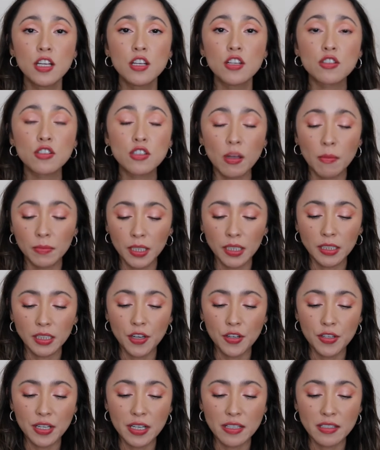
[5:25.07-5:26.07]
something
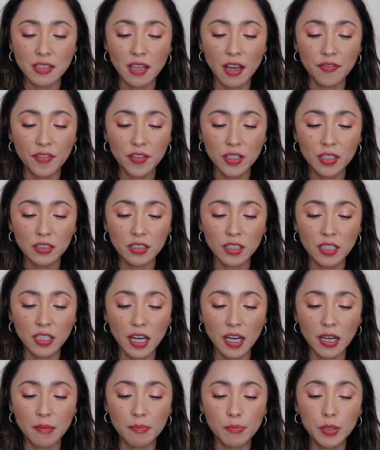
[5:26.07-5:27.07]
that you can definitely
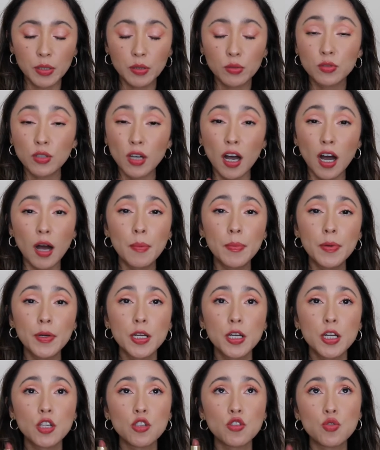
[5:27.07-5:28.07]
uh, build up
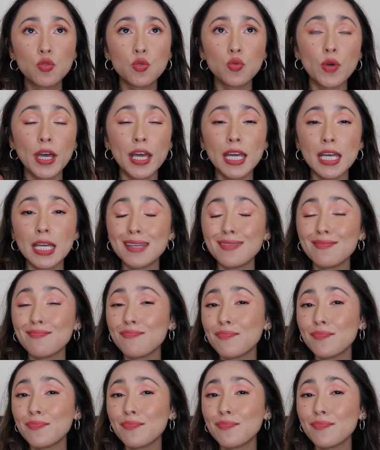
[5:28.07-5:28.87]
to a